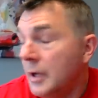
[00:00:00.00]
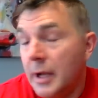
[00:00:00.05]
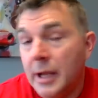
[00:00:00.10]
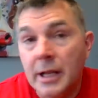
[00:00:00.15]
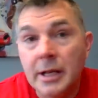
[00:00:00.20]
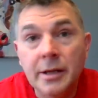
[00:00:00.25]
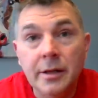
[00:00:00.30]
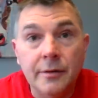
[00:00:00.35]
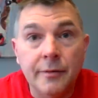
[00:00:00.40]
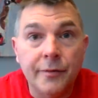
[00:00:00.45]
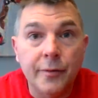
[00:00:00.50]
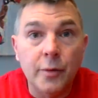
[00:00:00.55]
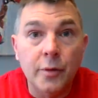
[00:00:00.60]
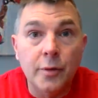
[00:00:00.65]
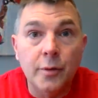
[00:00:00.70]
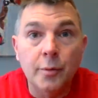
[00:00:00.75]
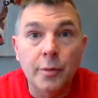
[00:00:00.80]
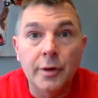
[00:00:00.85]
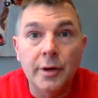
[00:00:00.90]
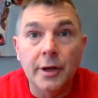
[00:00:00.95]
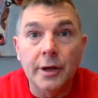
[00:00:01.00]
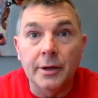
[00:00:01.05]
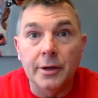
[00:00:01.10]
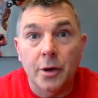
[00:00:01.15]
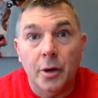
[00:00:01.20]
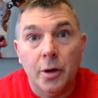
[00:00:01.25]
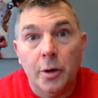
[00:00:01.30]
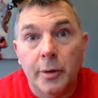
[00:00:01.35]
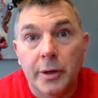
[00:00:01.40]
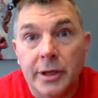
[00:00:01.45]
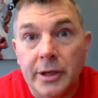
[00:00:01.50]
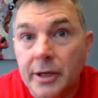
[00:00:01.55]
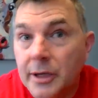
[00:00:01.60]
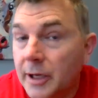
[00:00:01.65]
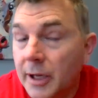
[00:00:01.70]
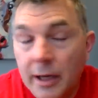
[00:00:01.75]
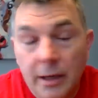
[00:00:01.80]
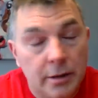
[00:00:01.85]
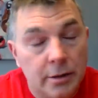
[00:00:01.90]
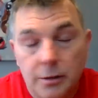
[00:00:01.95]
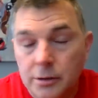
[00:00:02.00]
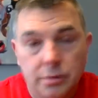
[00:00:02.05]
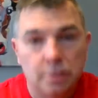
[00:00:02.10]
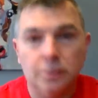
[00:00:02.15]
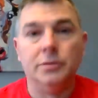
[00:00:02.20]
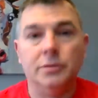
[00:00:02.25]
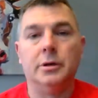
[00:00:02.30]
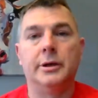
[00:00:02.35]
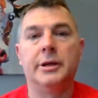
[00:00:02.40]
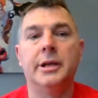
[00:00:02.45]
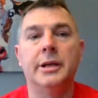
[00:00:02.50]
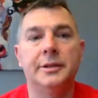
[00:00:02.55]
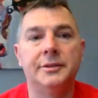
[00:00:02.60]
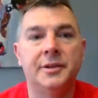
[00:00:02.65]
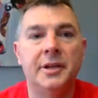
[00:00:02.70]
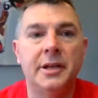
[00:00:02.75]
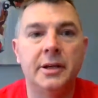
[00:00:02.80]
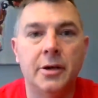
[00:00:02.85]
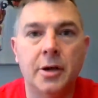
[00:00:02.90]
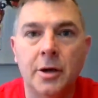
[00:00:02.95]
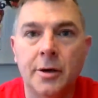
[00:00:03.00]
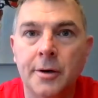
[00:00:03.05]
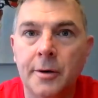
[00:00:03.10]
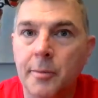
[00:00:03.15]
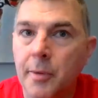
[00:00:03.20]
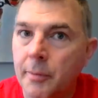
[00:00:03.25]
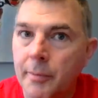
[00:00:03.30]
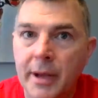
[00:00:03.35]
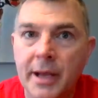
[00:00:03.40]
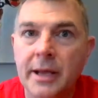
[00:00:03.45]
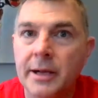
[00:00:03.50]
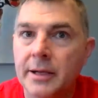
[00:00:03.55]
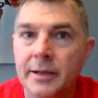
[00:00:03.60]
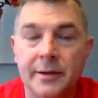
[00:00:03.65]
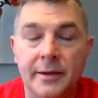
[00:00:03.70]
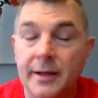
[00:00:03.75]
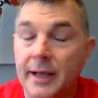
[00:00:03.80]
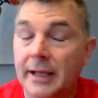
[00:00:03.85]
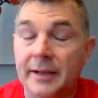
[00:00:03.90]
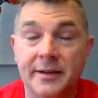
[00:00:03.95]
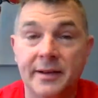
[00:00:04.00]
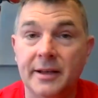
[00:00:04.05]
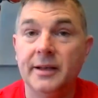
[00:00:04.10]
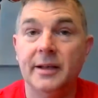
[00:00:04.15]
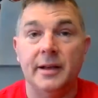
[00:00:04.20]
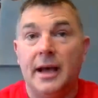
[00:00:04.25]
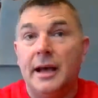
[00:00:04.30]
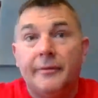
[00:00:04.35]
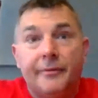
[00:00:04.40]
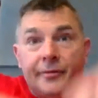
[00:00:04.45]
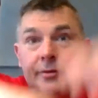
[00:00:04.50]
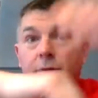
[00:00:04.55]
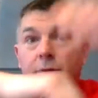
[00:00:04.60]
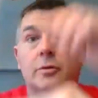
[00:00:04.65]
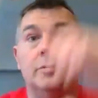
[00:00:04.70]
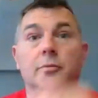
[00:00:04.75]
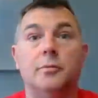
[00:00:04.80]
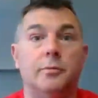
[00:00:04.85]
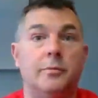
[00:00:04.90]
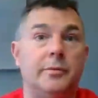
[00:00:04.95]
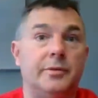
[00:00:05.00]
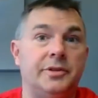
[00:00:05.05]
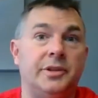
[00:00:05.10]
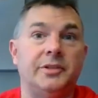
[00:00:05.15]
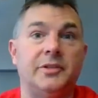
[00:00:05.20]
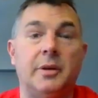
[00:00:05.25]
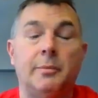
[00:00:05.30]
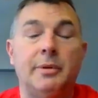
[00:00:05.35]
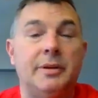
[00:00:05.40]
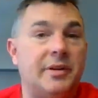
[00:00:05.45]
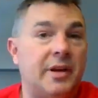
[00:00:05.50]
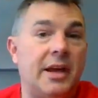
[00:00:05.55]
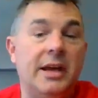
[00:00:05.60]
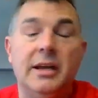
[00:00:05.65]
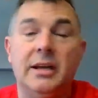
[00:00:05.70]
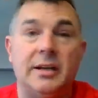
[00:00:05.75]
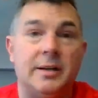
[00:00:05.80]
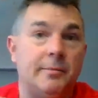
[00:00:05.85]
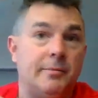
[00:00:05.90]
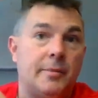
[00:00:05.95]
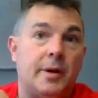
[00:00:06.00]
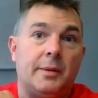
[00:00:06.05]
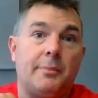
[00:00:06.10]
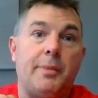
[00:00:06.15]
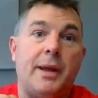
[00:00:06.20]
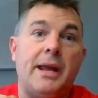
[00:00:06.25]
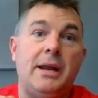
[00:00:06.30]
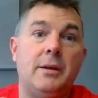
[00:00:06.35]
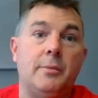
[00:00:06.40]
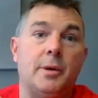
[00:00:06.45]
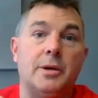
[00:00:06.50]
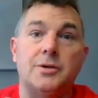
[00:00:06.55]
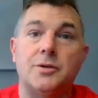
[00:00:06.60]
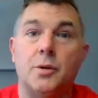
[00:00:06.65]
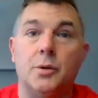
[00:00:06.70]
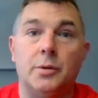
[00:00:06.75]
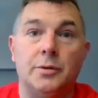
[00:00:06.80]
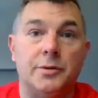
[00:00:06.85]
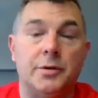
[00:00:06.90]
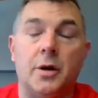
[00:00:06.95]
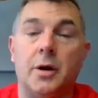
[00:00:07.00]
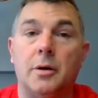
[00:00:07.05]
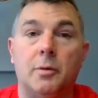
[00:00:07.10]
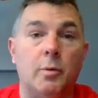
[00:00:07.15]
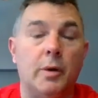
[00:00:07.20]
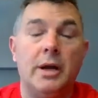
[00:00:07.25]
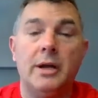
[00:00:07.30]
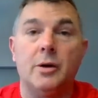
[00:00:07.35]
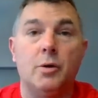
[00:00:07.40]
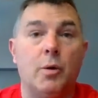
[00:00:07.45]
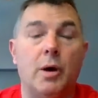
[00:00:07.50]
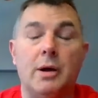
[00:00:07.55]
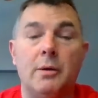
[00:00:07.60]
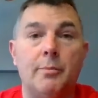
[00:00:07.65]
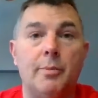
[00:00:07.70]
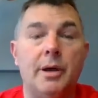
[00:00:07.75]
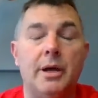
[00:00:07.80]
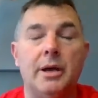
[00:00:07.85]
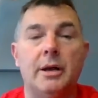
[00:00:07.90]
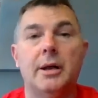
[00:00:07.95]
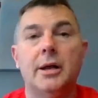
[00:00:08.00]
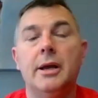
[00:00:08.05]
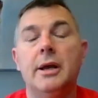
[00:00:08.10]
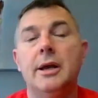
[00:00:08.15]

Indian food with a curry. Now oh, oh, I can't stand curry, but man, it, I tell you, I feel since I've been taking it, my pain in my shoulder has gone away quite a bit,